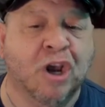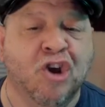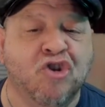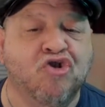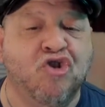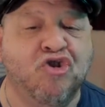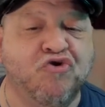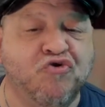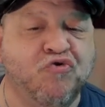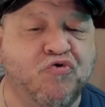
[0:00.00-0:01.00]
This
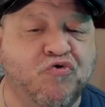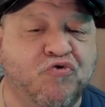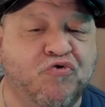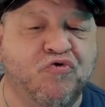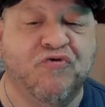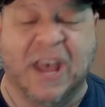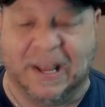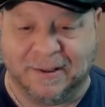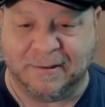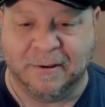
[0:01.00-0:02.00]

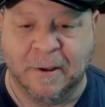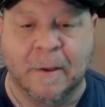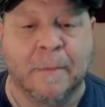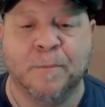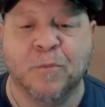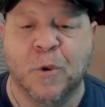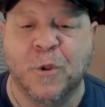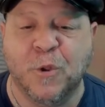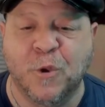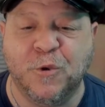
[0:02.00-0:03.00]
fits.
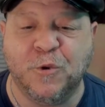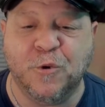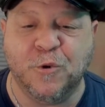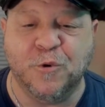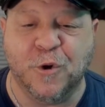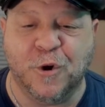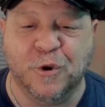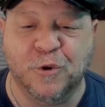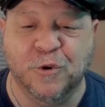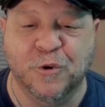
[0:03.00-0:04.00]
This does not.
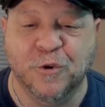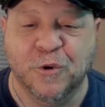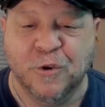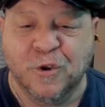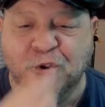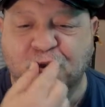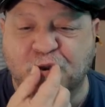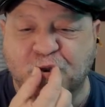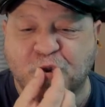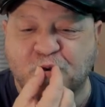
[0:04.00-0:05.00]
This is
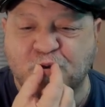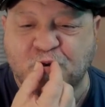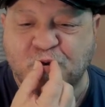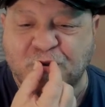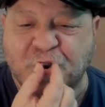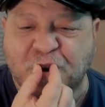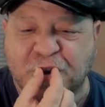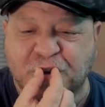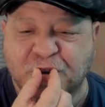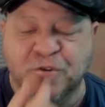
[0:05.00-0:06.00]
too
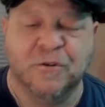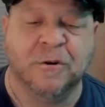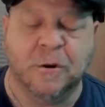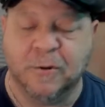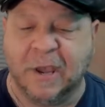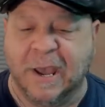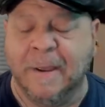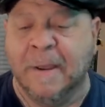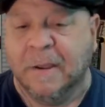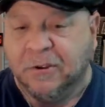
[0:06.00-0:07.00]
tight, okay?
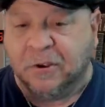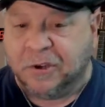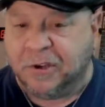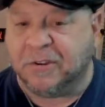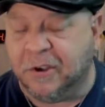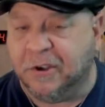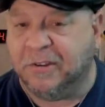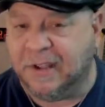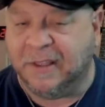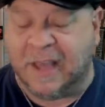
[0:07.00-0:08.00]
So just so you see that,